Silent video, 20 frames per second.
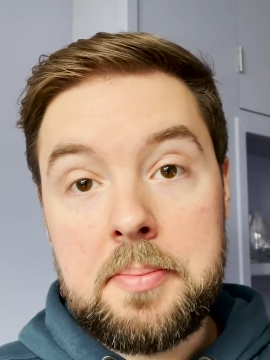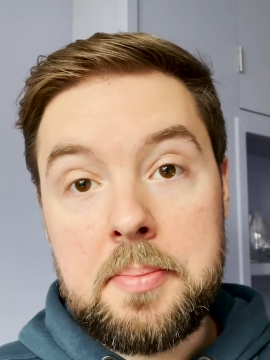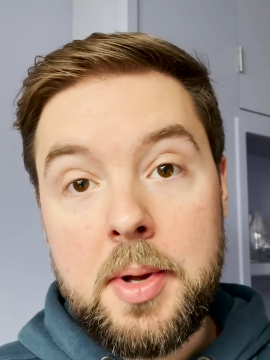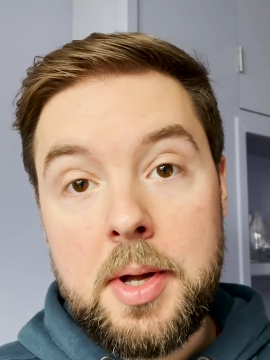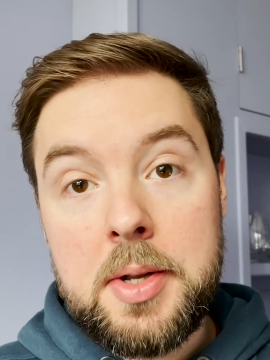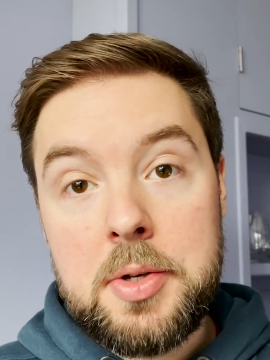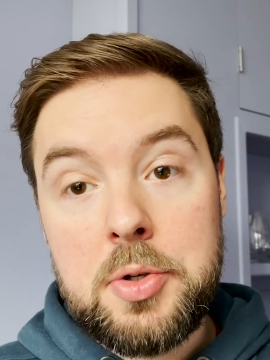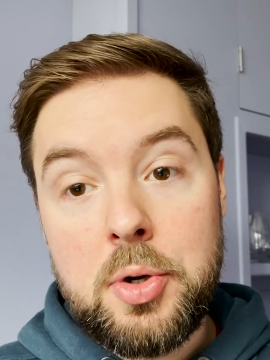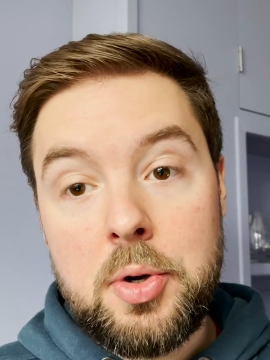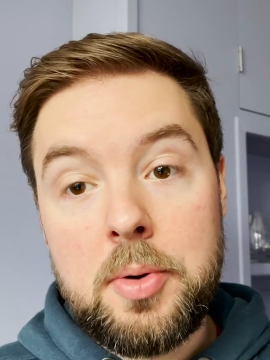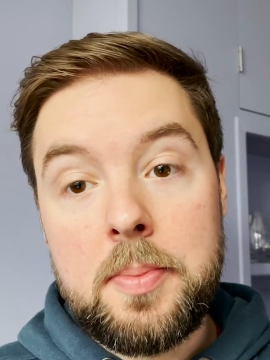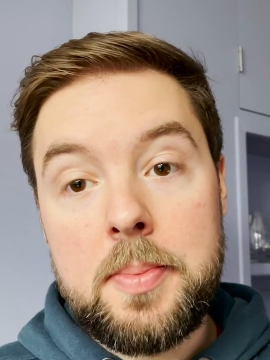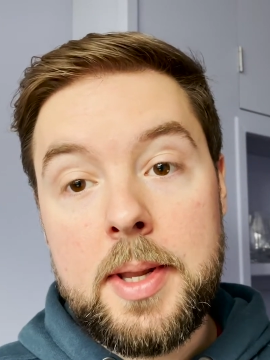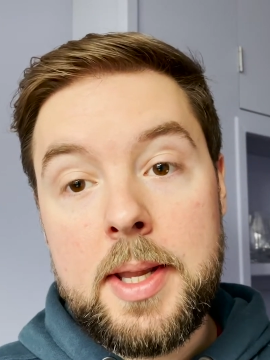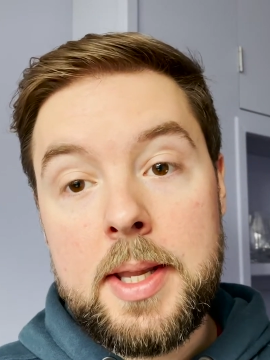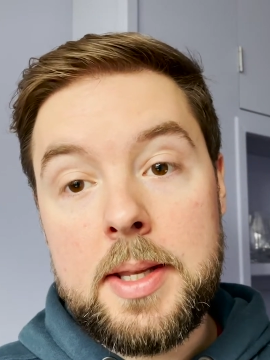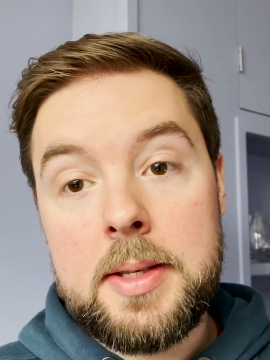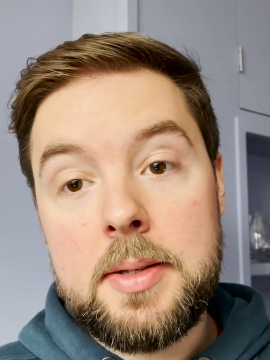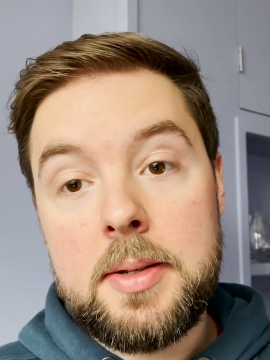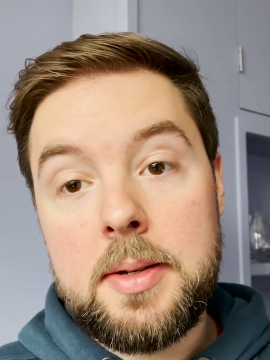my job
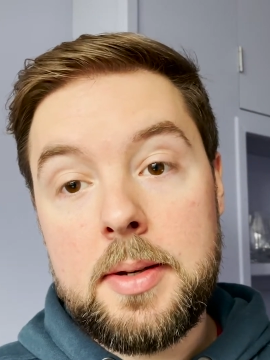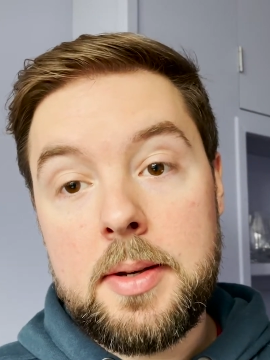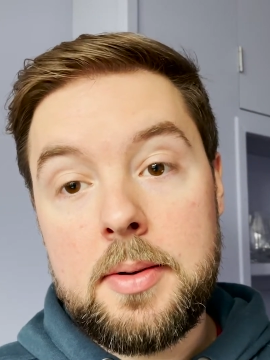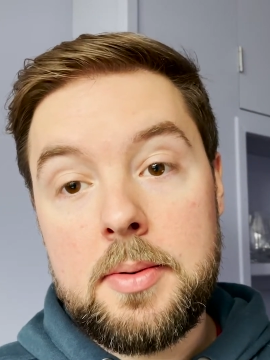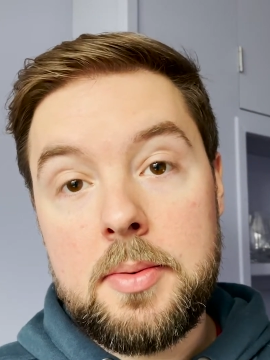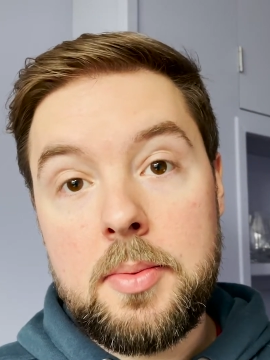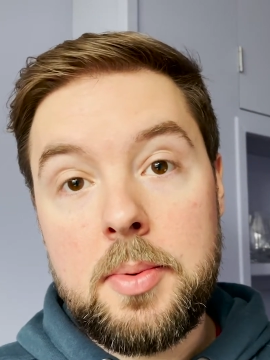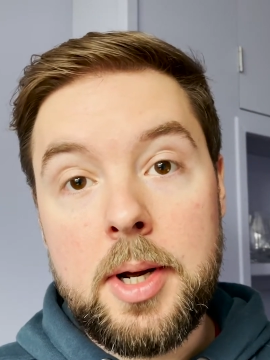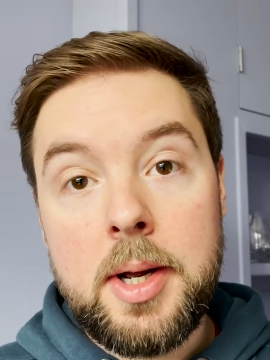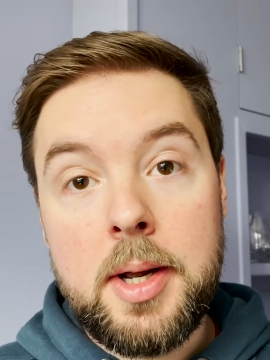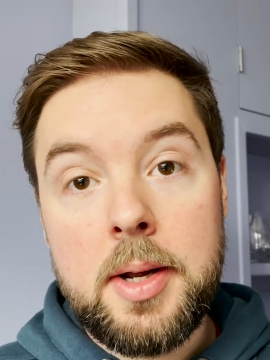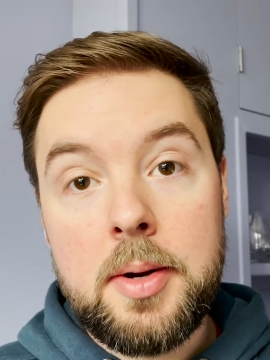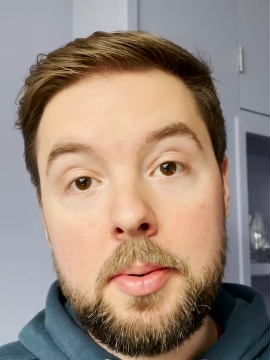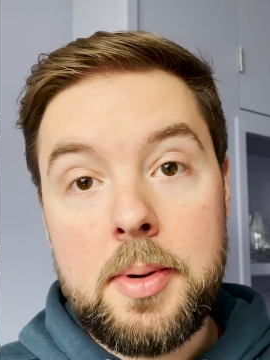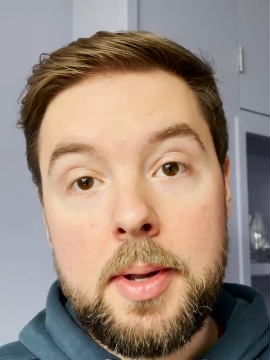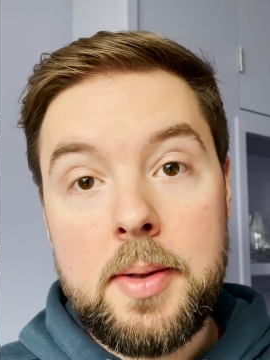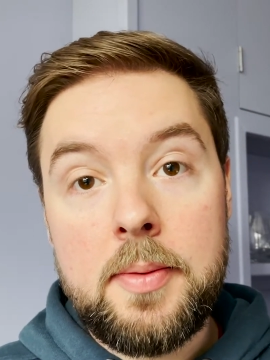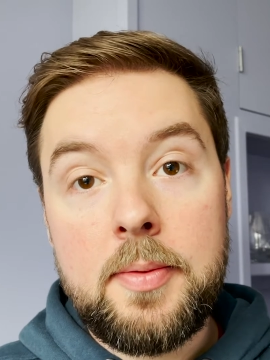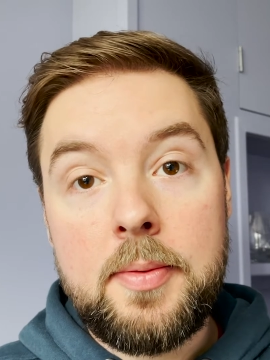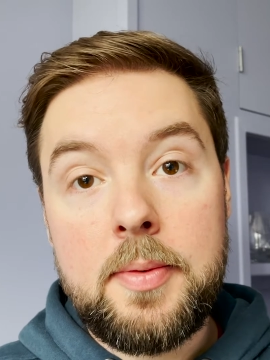is to work
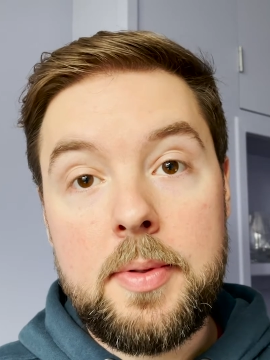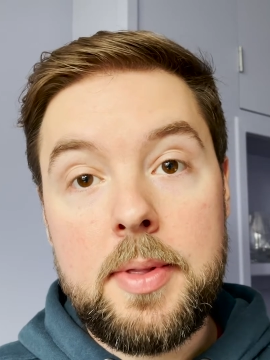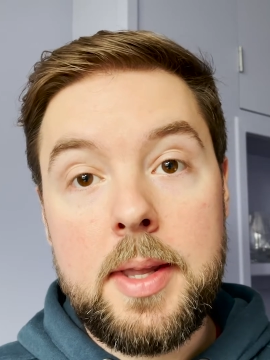with